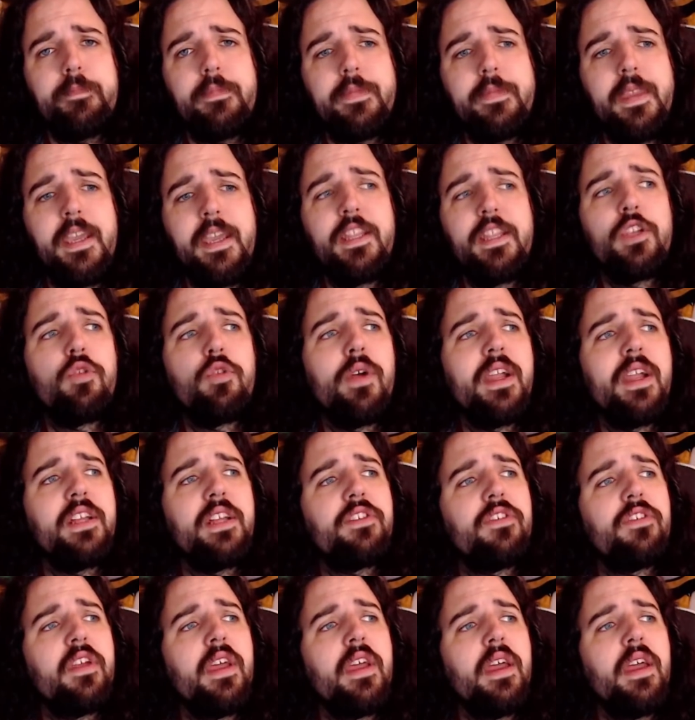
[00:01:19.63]
and the
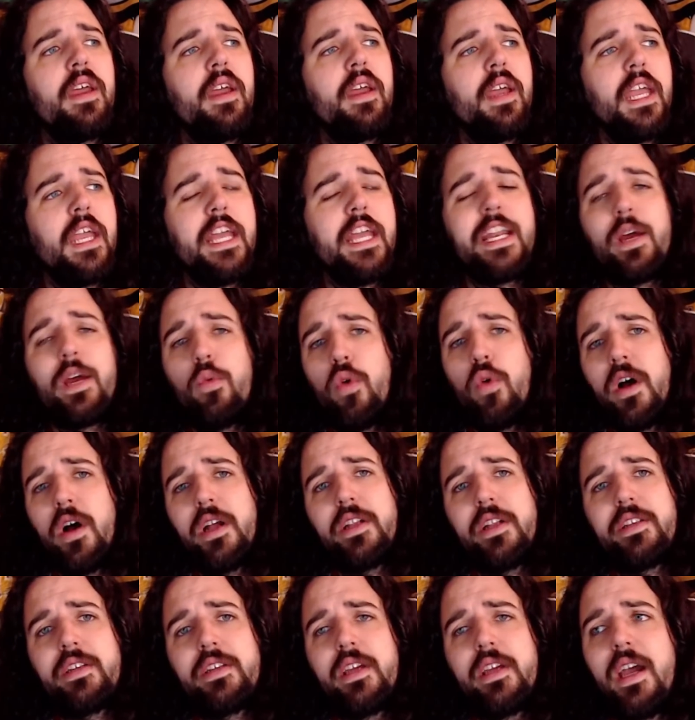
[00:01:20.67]
grades. And
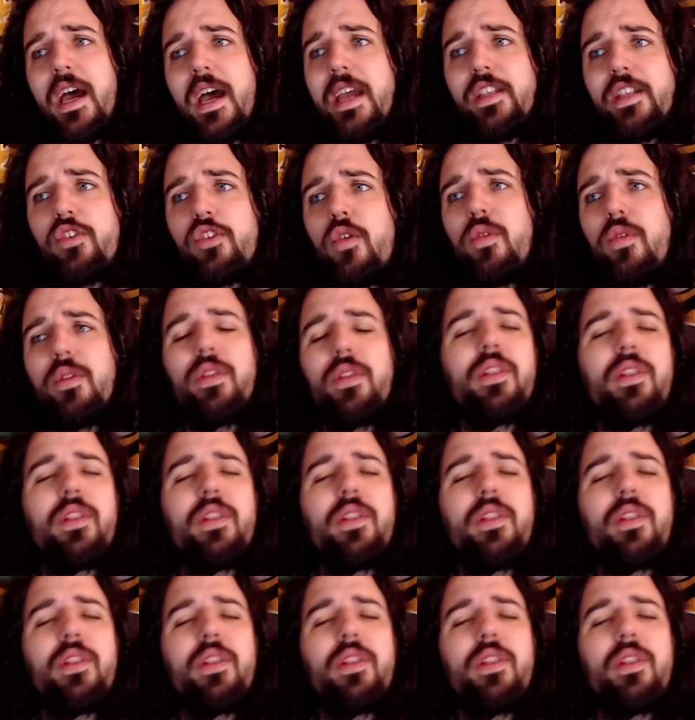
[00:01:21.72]
I don't